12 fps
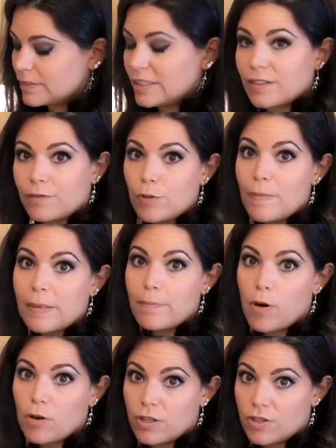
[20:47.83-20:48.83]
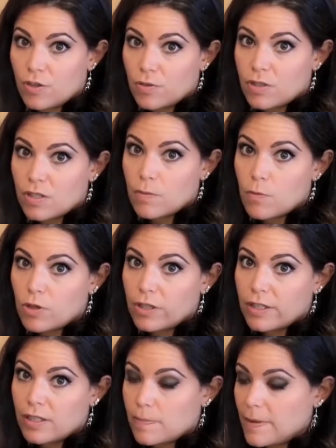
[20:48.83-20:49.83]
Now if you make porridge oats in the
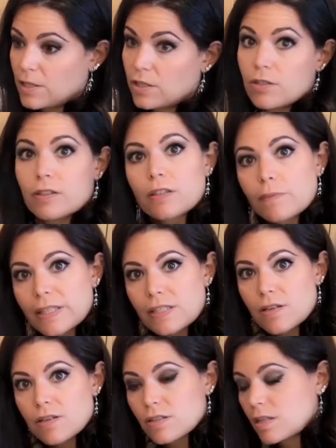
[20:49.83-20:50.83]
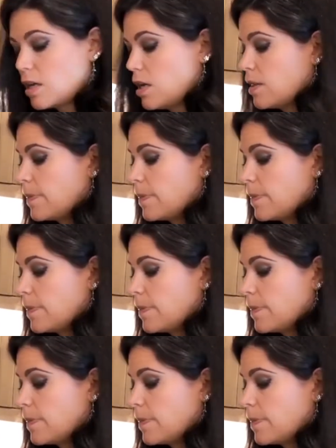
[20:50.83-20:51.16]
morning, especially during the winters,